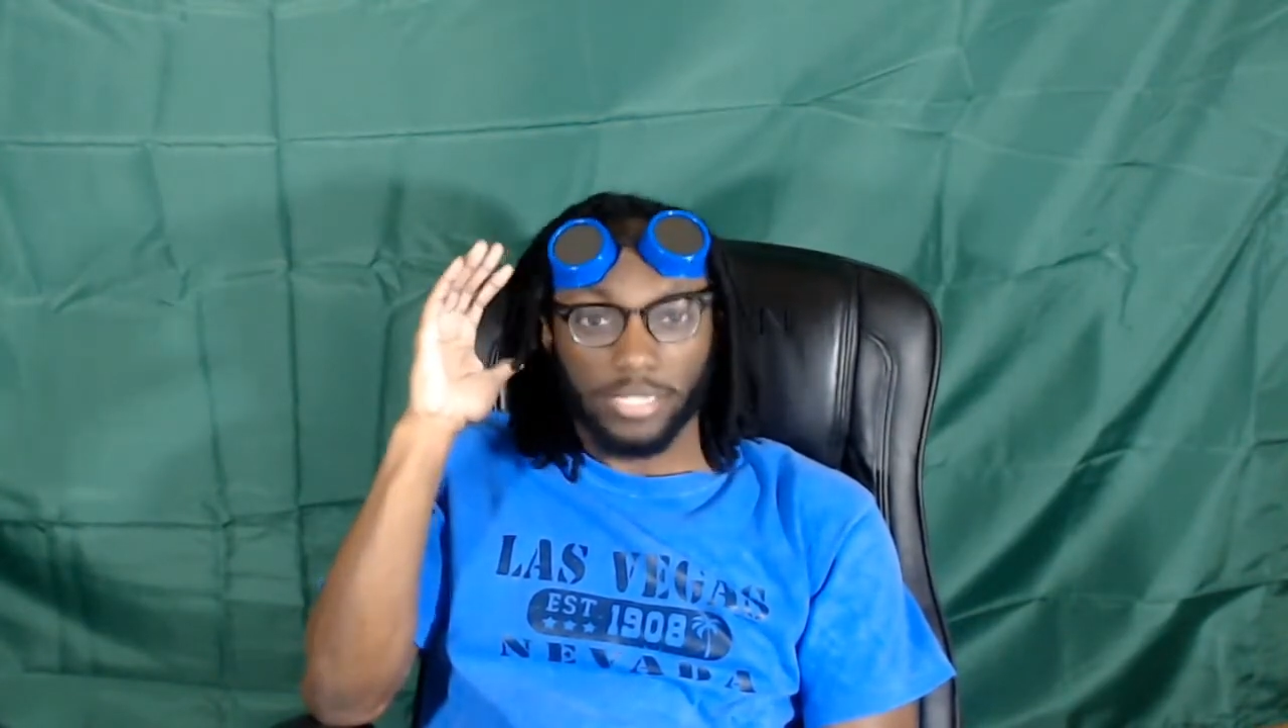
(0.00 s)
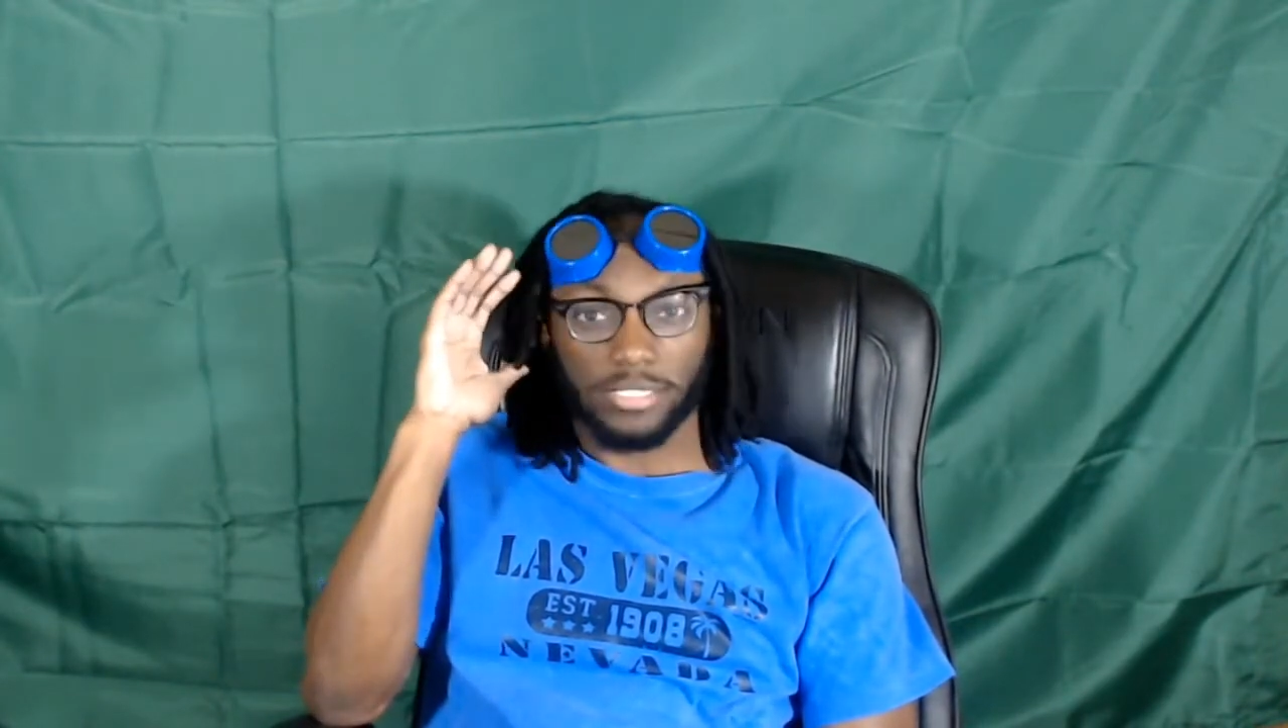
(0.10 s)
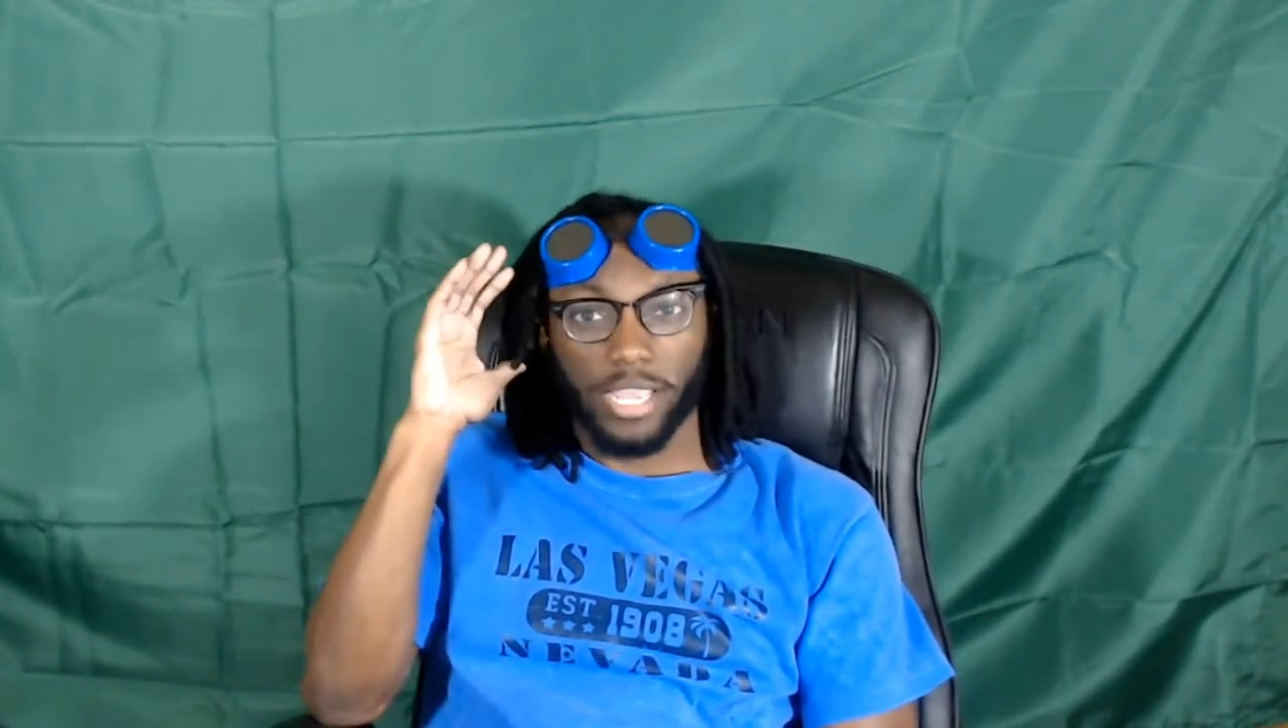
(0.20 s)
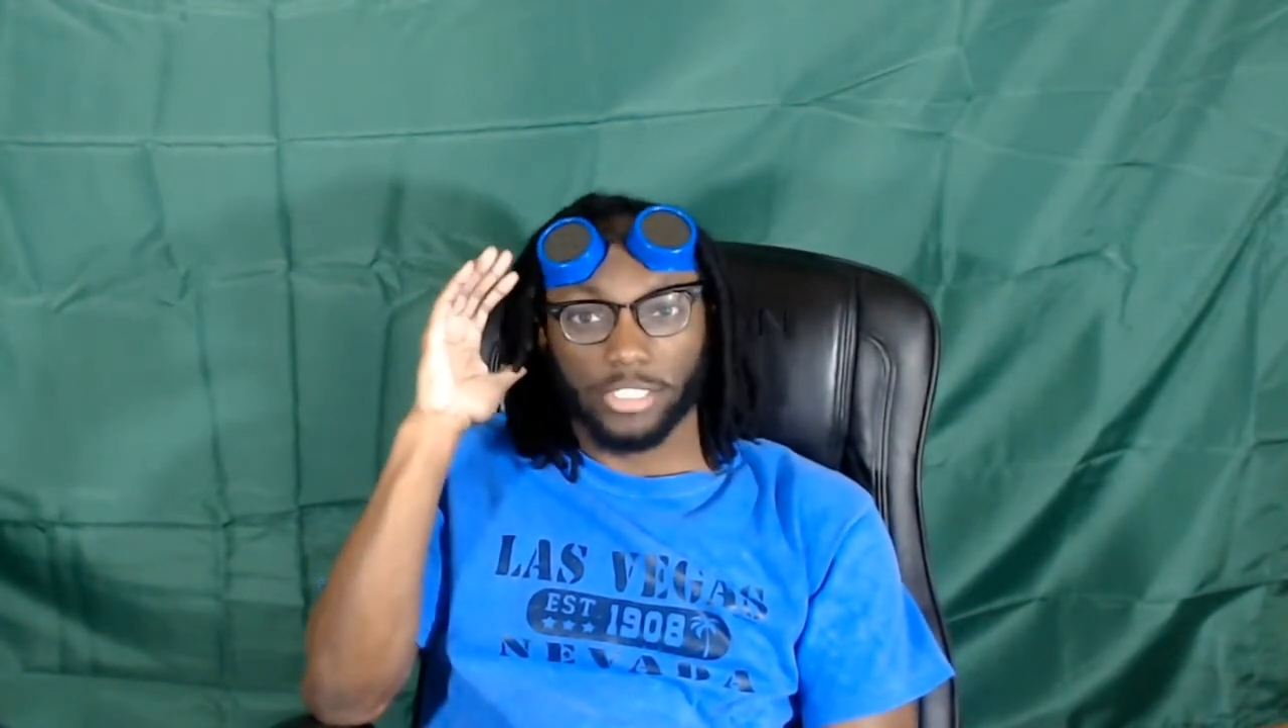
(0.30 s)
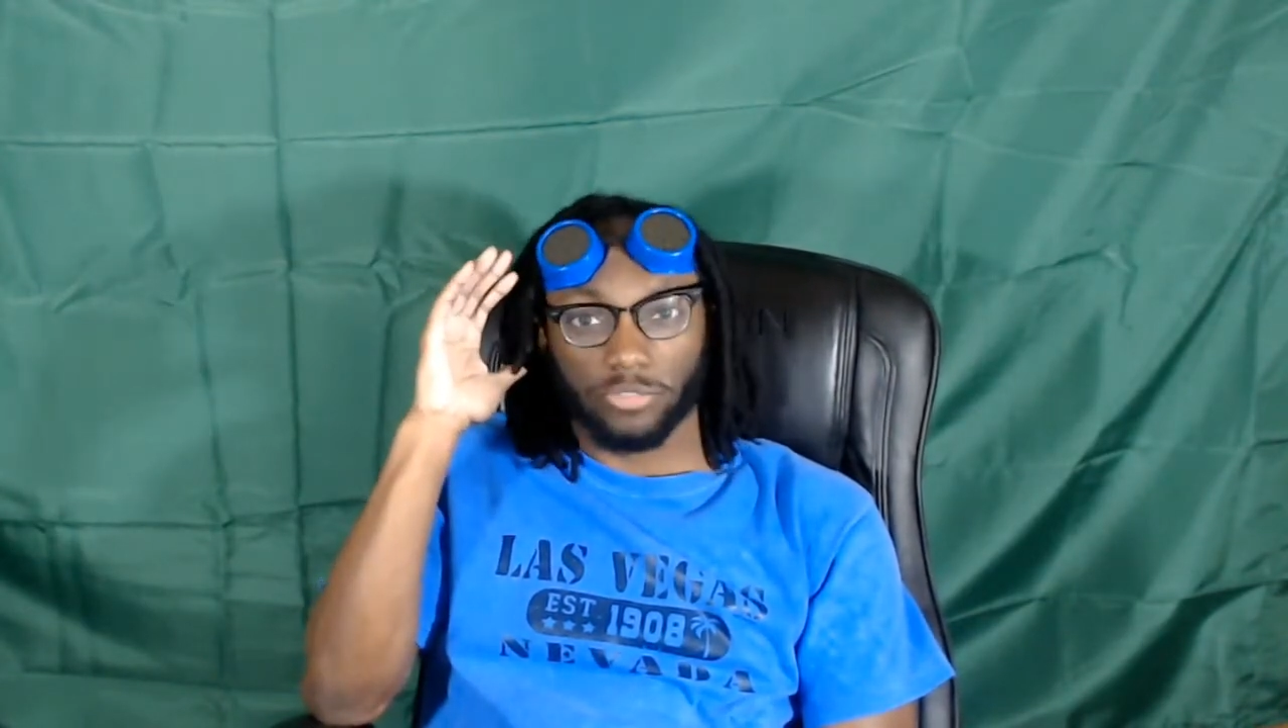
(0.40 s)

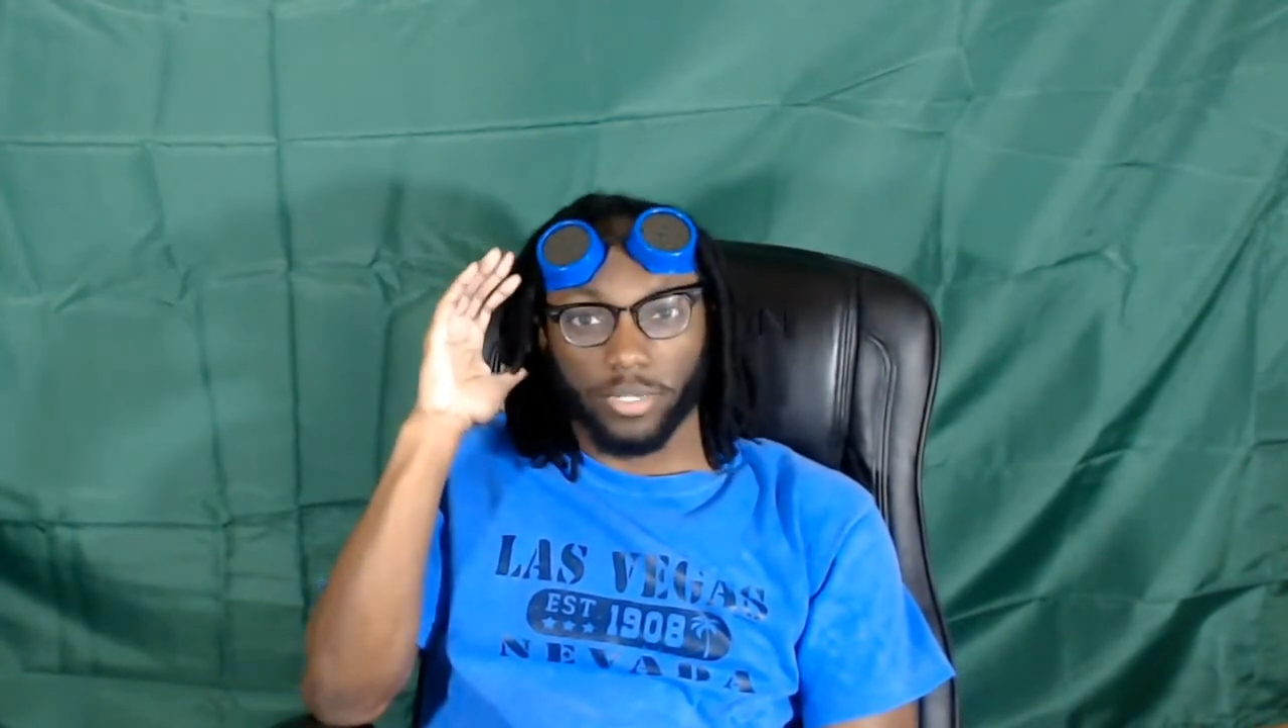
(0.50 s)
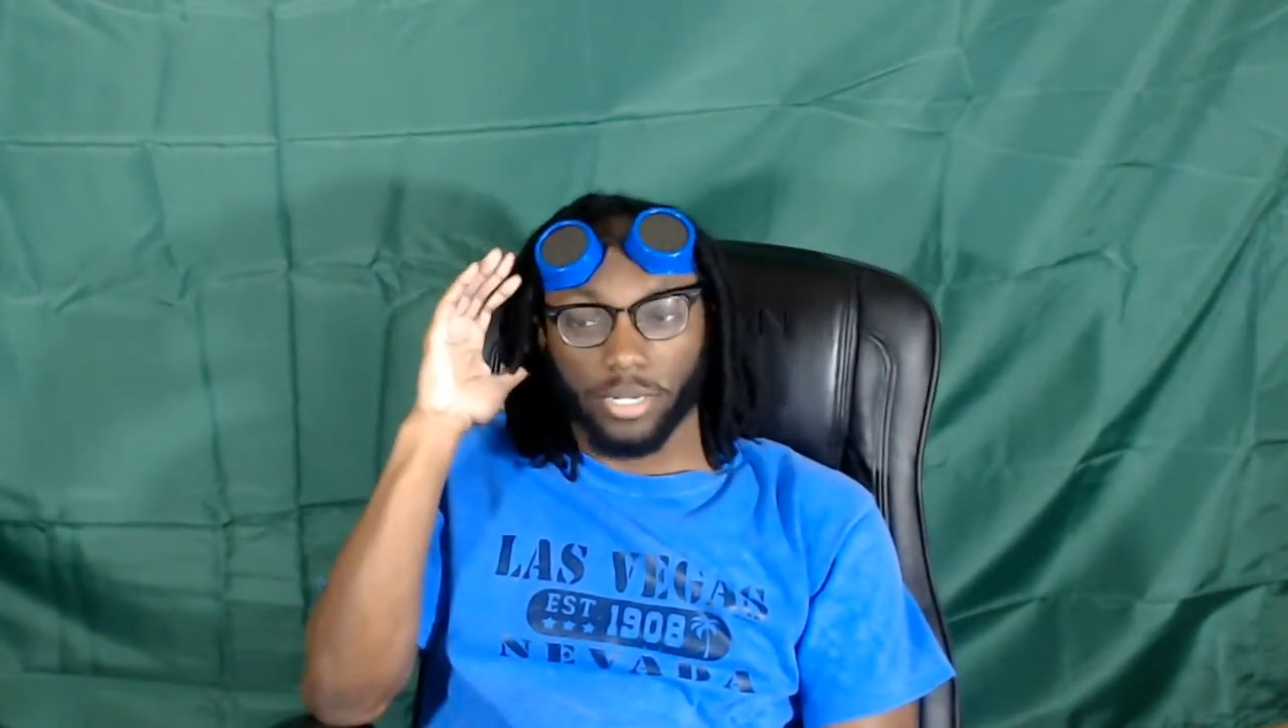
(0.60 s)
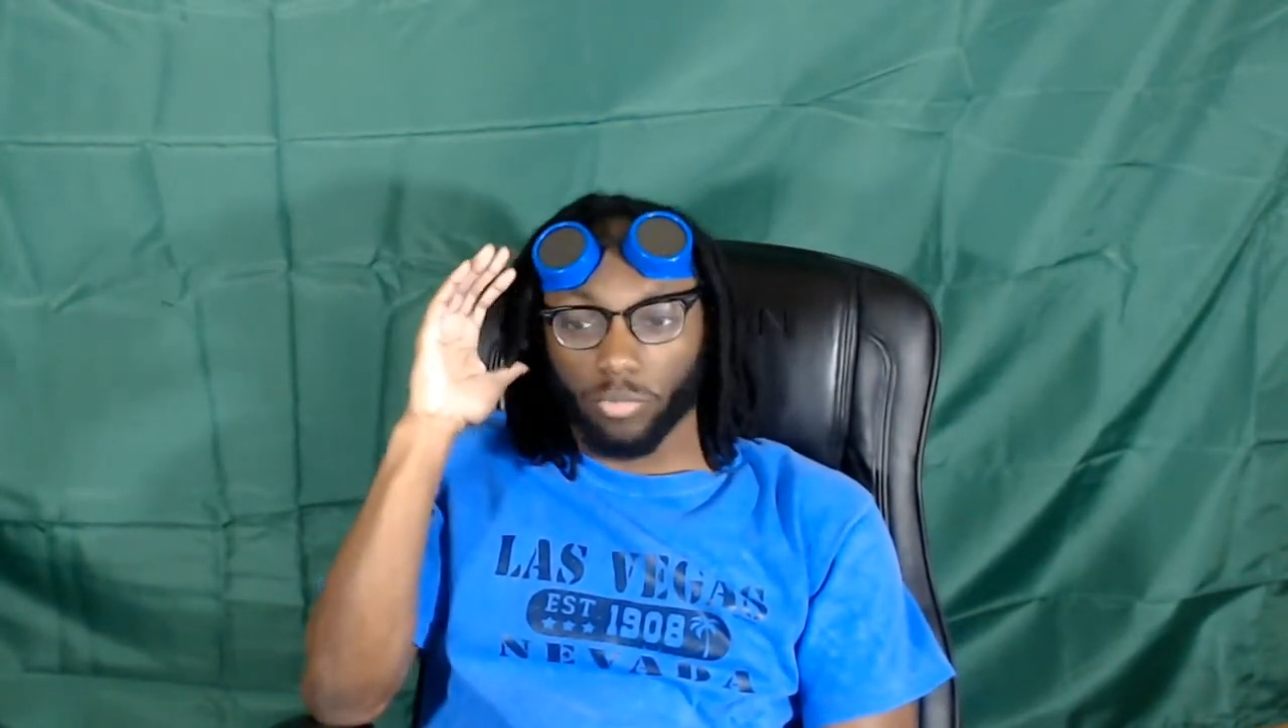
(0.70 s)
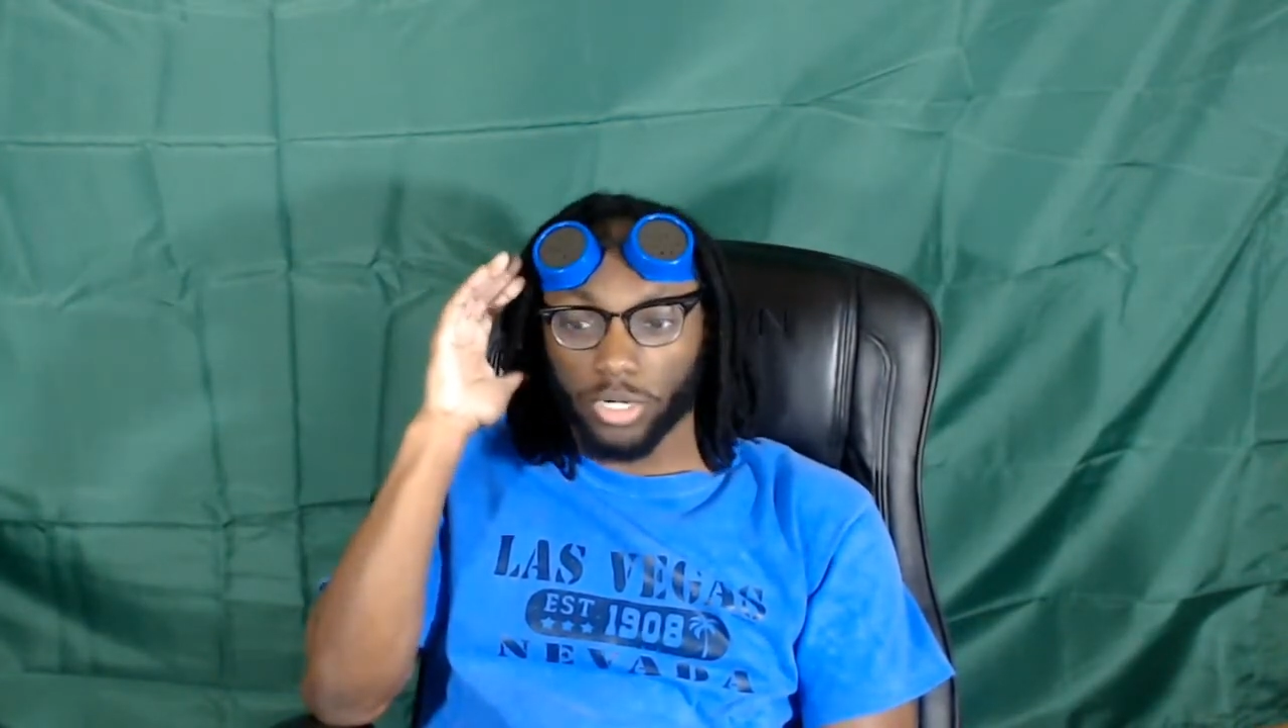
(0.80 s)
exaggerating,